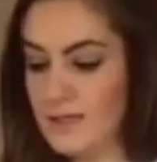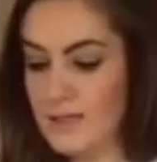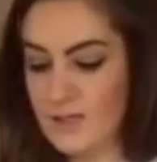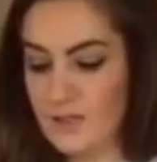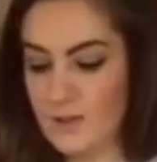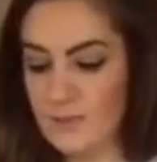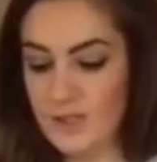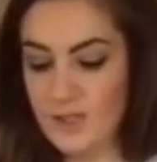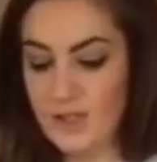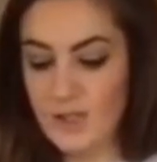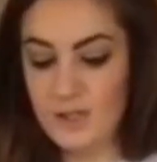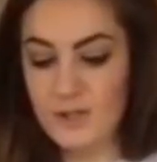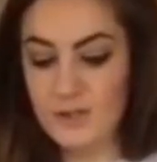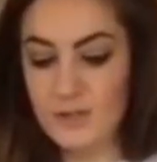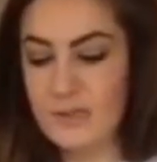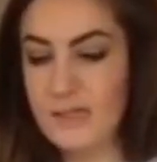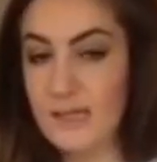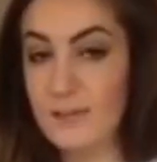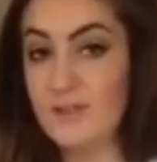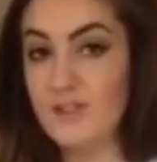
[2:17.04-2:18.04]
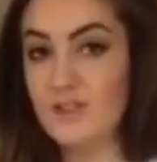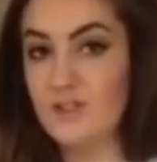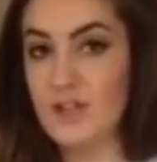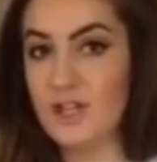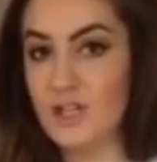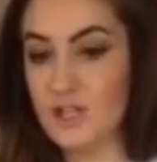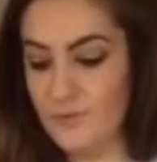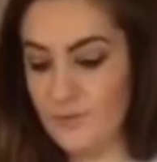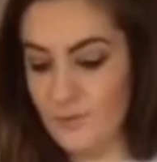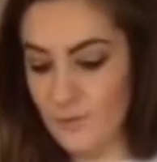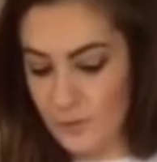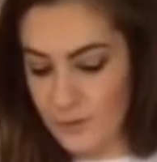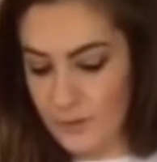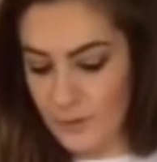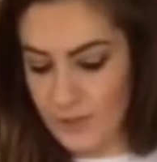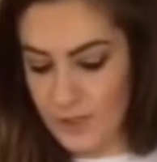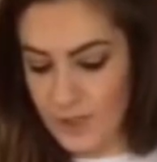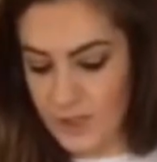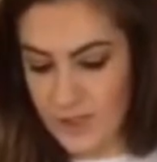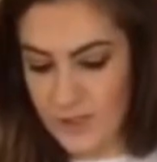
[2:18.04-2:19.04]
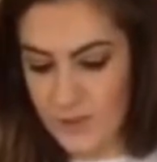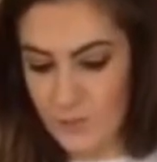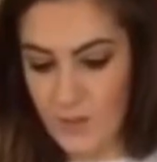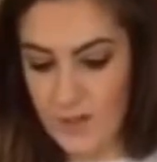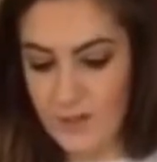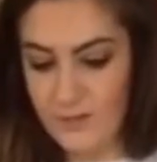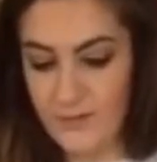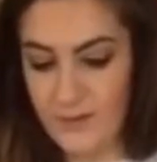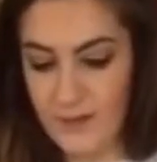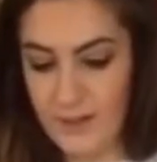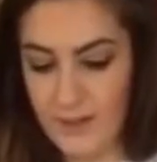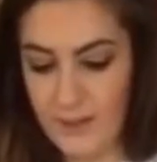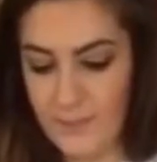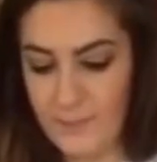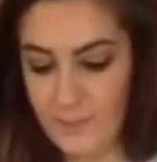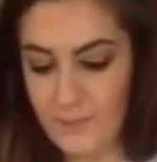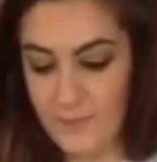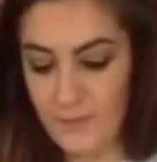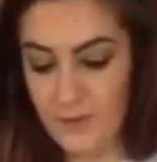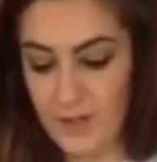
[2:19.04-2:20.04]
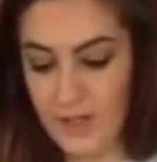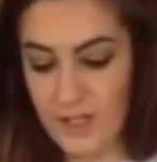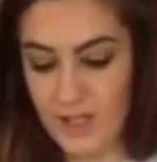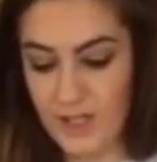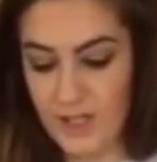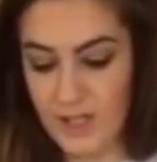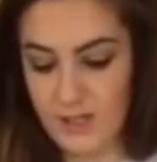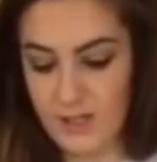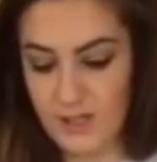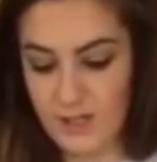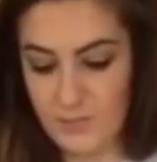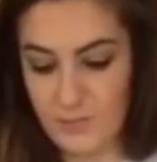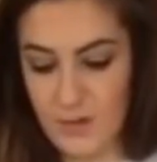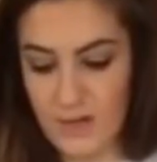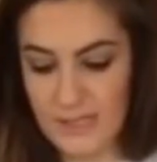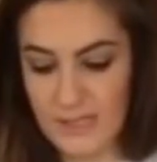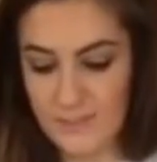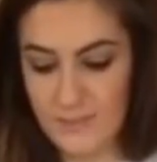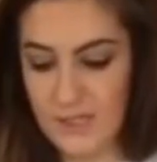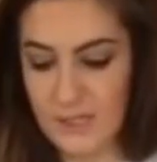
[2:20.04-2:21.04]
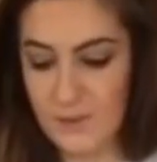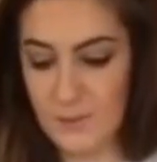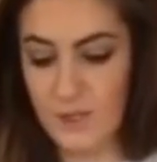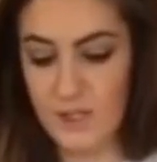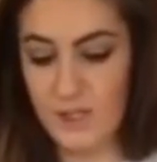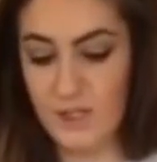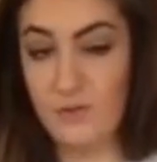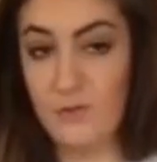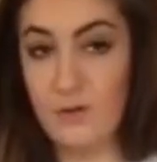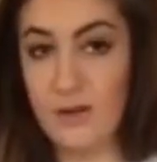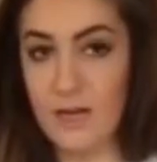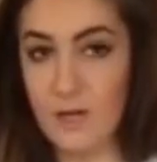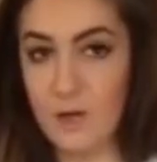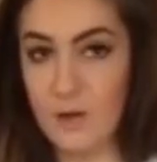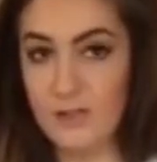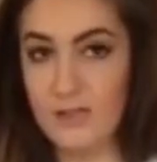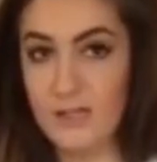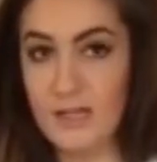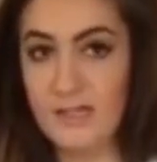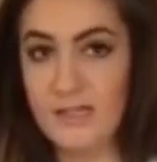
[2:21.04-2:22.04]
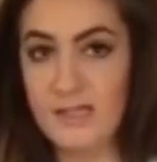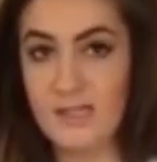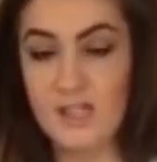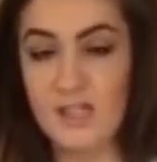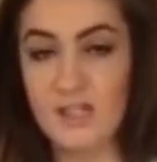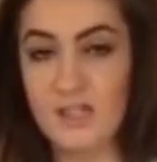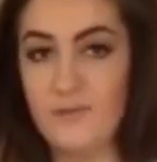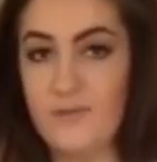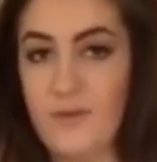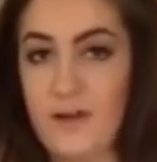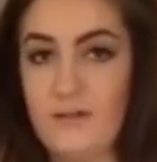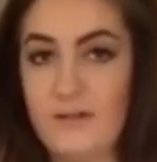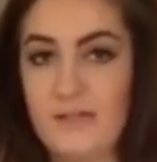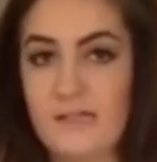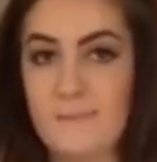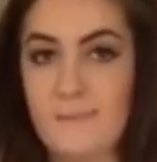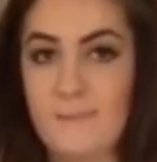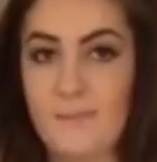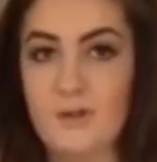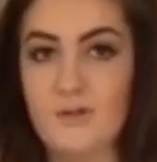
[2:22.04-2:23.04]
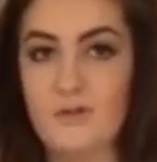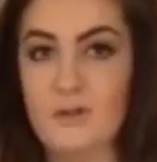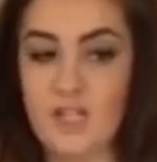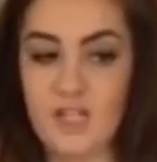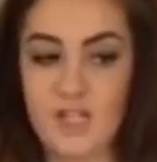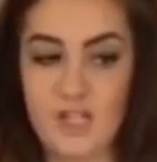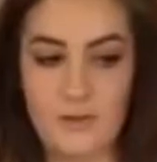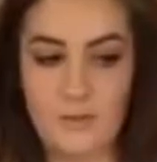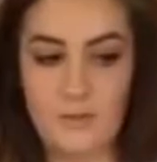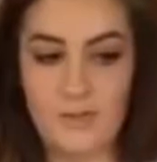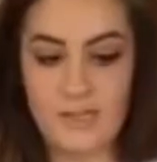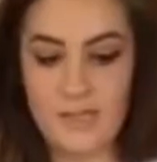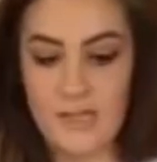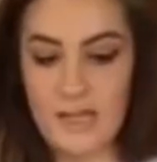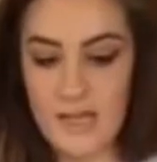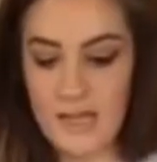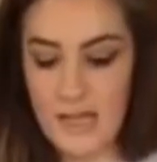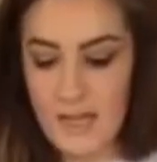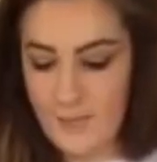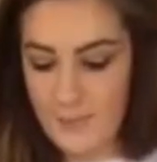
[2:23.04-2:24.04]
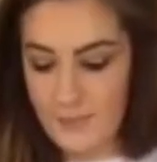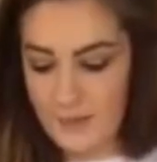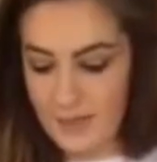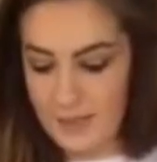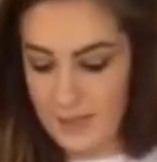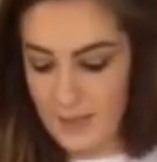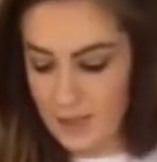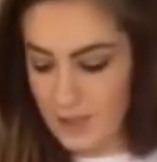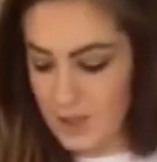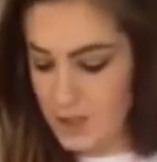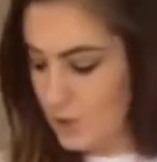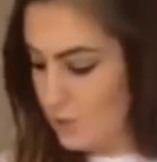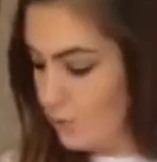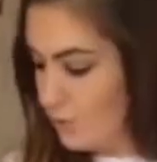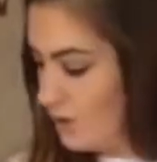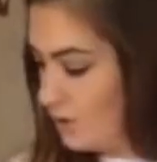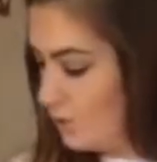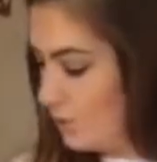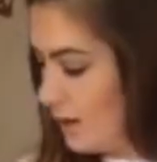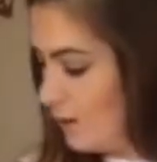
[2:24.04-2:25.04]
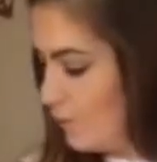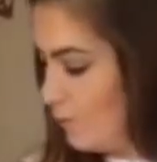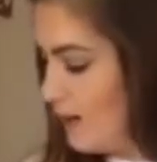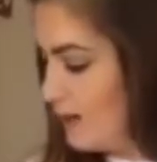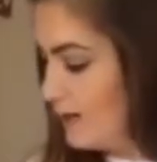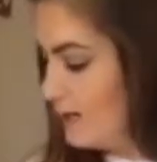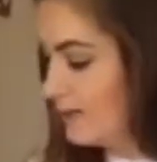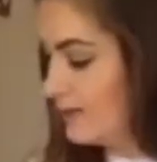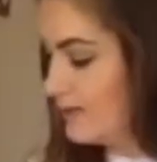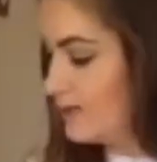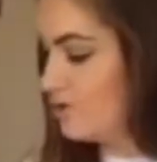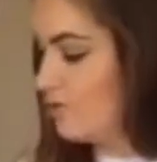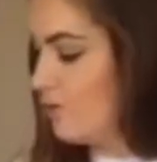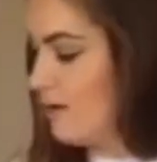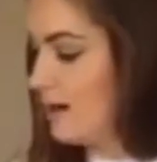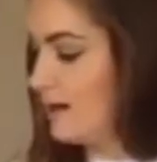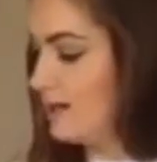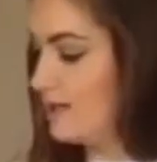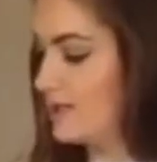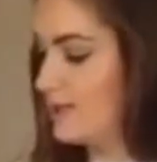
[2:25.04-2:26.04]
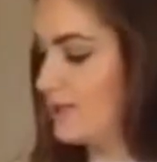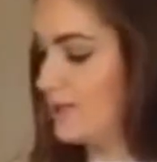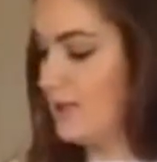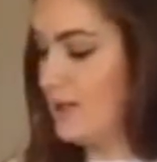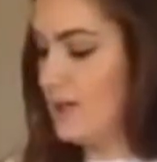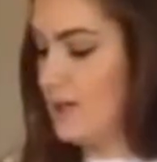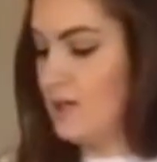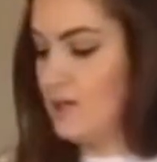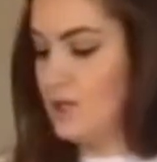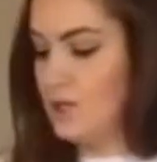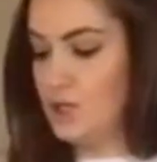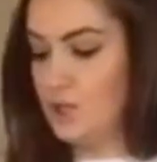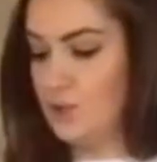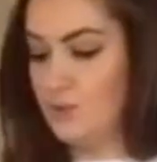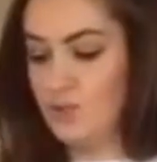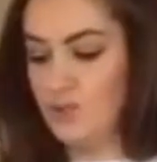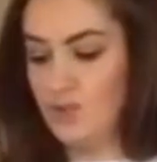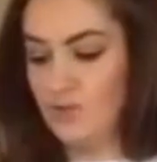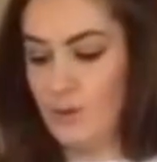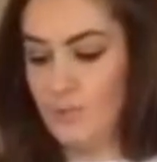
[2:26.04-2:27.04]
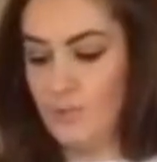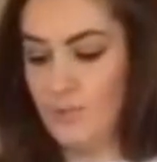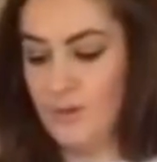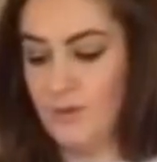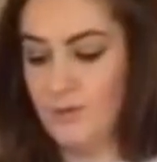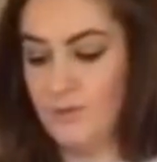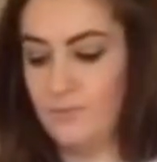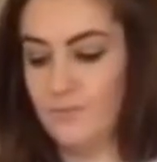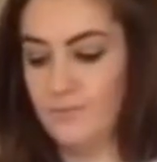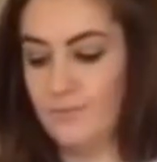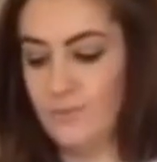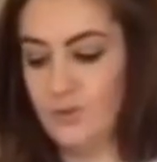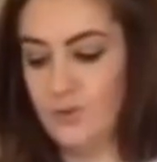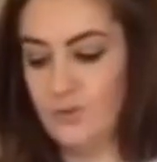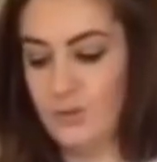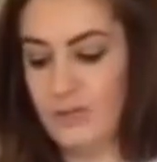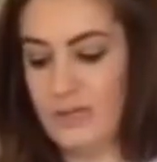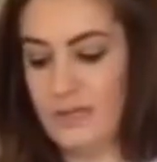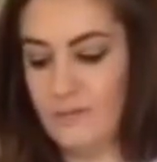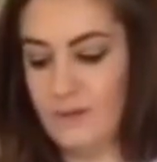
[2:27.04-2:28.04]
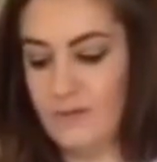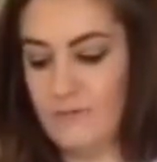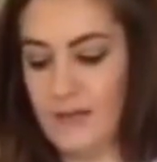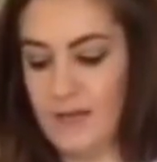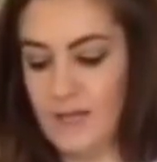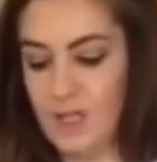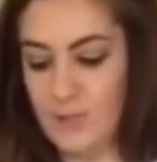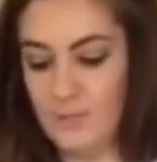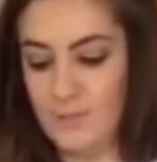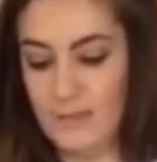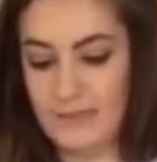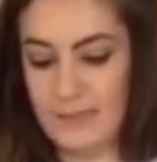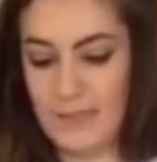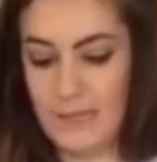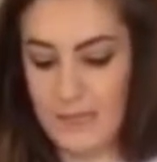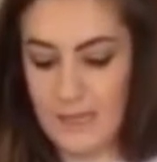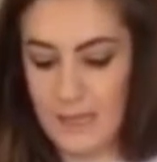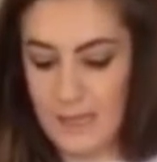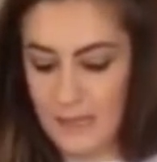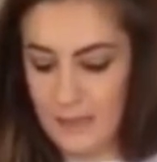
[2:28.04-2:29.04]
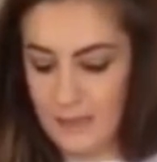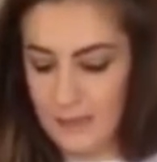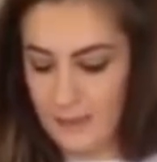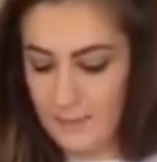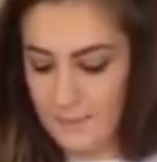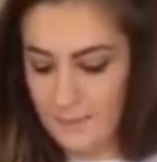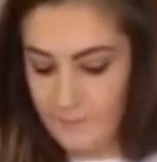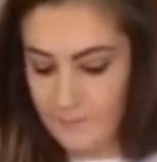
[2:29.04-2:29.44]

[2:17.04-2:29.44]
So I'm just going to do a demonstration for you, which is one of our Fresh Start's recipes, which is Green Goddess. It's just a very simple green juice, but it'll show you how well it extracts juice from the leafy vegetables like kale,